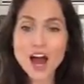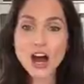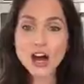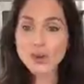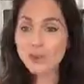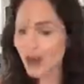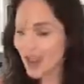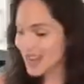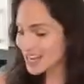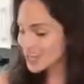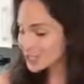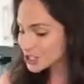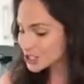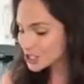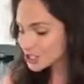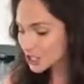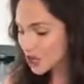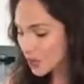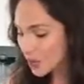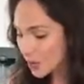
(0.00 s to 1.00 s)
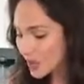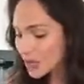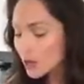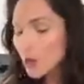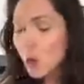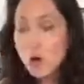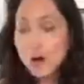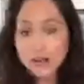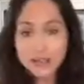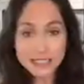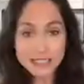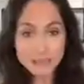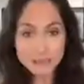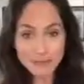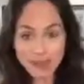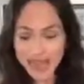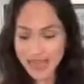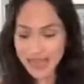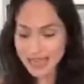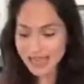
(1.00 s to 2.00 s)
All right, so in order to
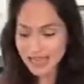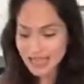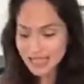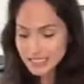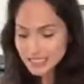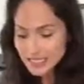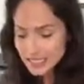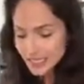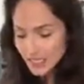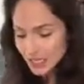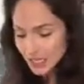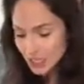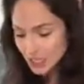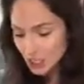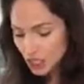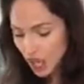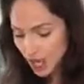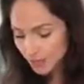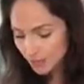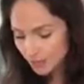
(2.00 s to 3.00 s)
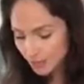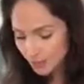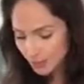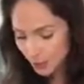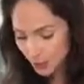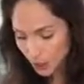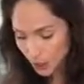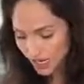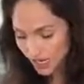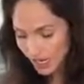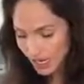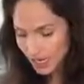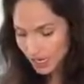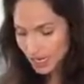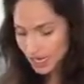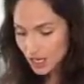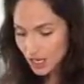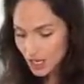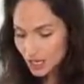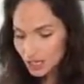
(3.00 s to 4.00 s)
make this chocolate pudding,
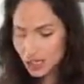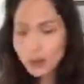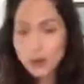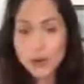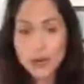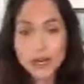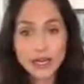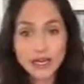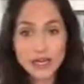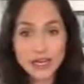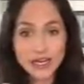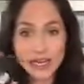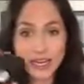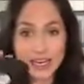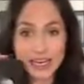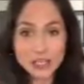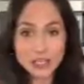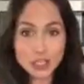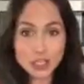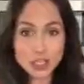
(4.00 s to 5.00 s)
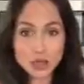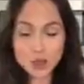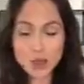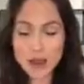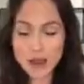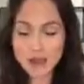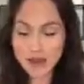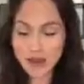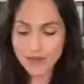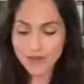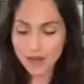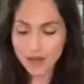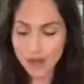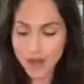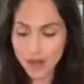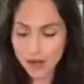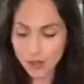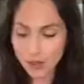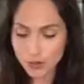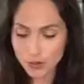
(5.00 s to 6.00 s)
you are going to need 2 ripe
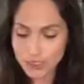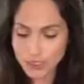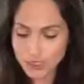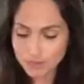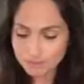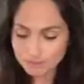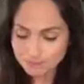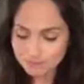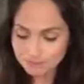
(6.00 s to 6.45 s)
avocados.